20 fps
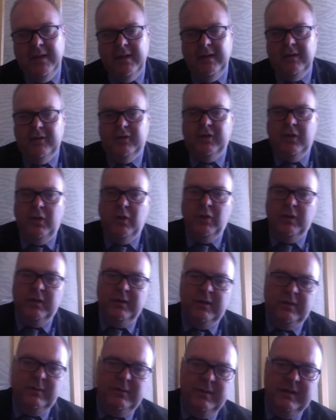
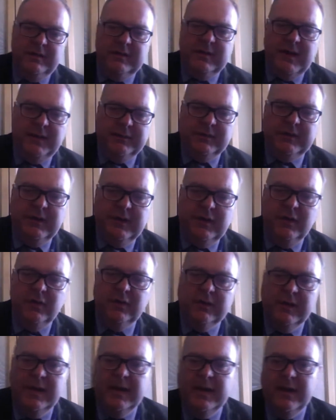So Miss Capstick,
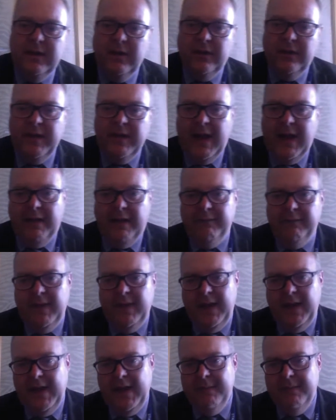who's leading on that,
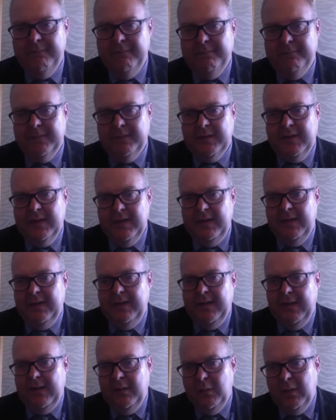
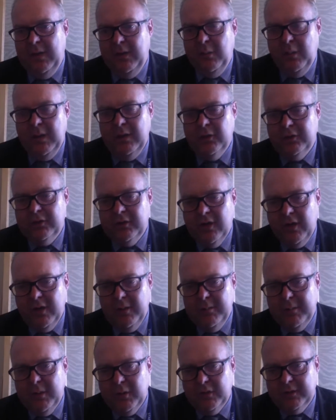we'll
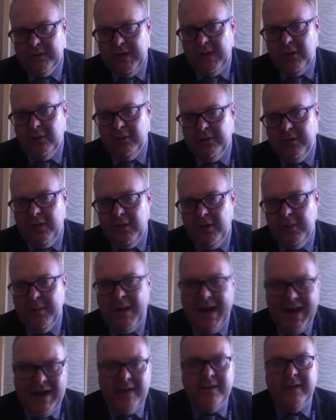sort the books out for
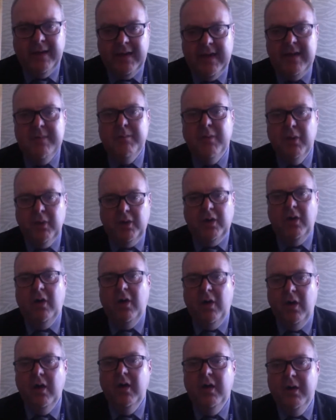them, either ebook
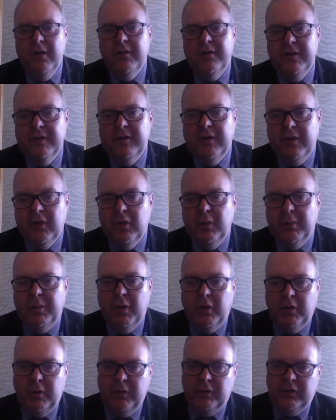or physical book.